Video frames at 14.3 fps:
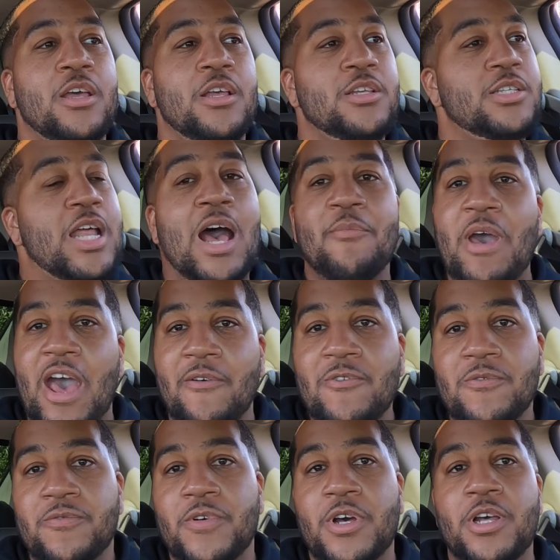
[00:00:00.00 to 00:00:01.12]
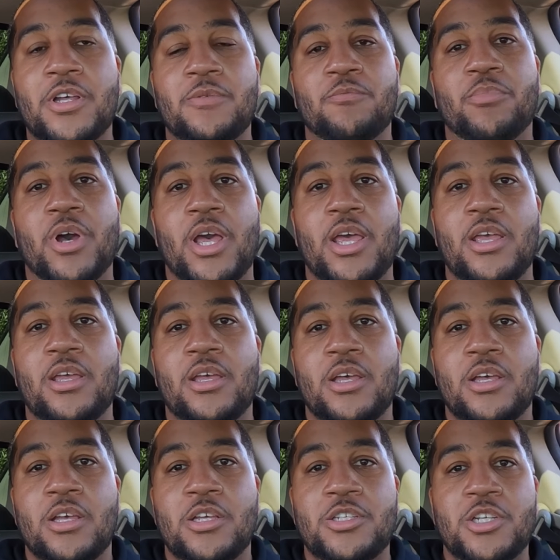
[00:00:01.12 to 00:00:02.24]
stop having fun, but
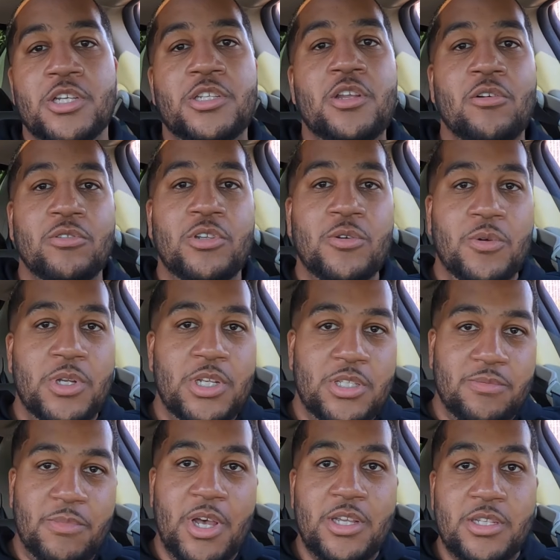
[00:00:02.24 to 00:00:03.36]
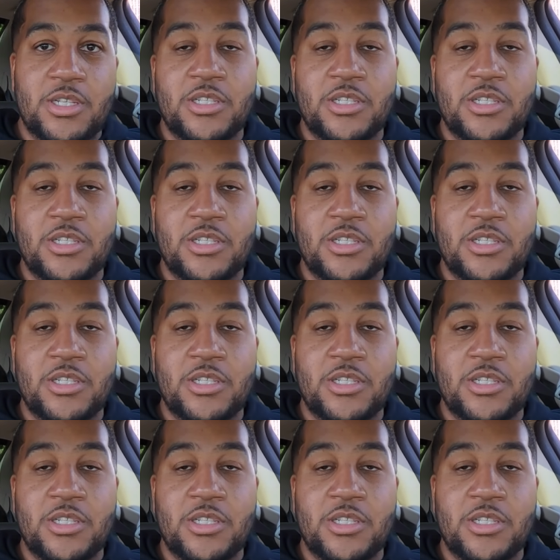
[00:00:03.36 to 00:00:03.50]
just don't do it as much,